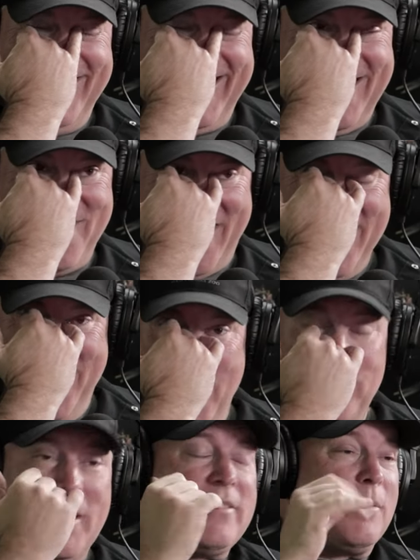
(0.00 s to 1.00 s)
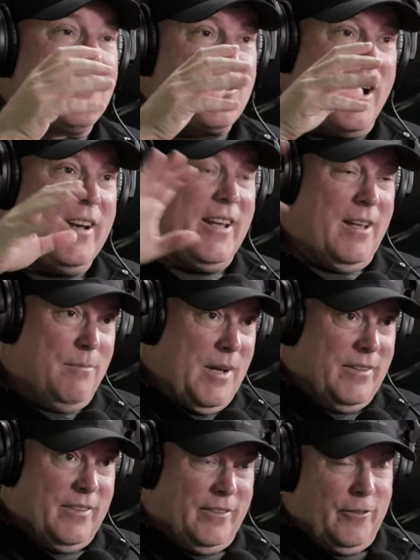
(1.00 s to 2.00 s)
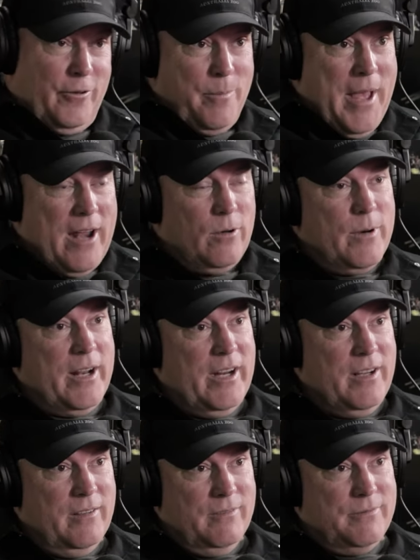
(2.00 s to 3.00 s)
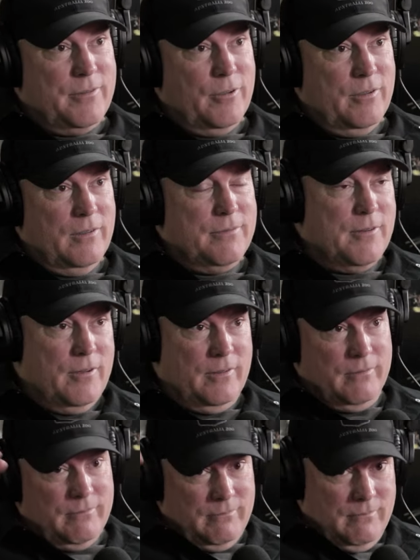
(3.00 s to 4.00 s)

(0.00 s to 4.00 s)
when I got back. Plus, I'm trying to get my sisters a battle ready for